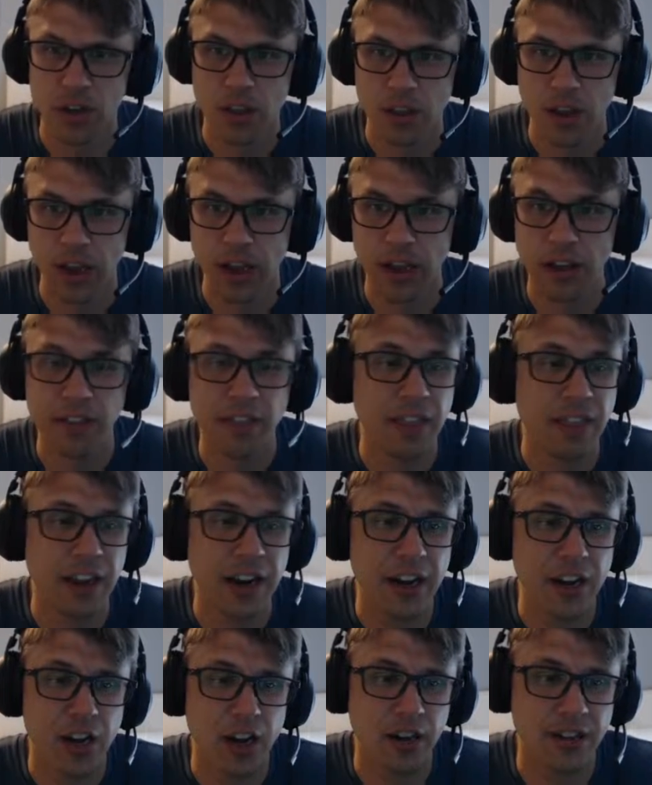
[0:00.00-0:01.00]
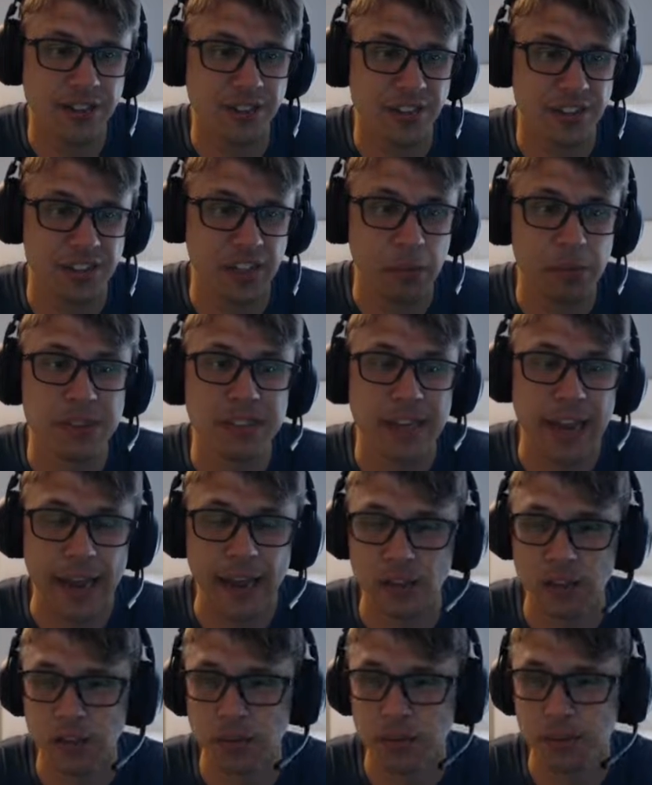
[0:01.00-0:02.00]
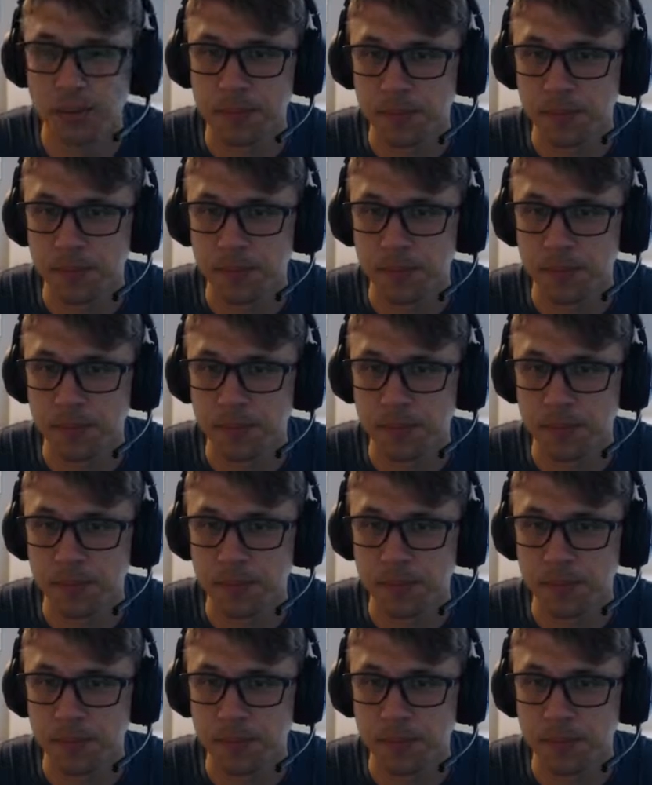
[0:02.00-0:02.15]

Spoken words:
a lot of cards have the same stats.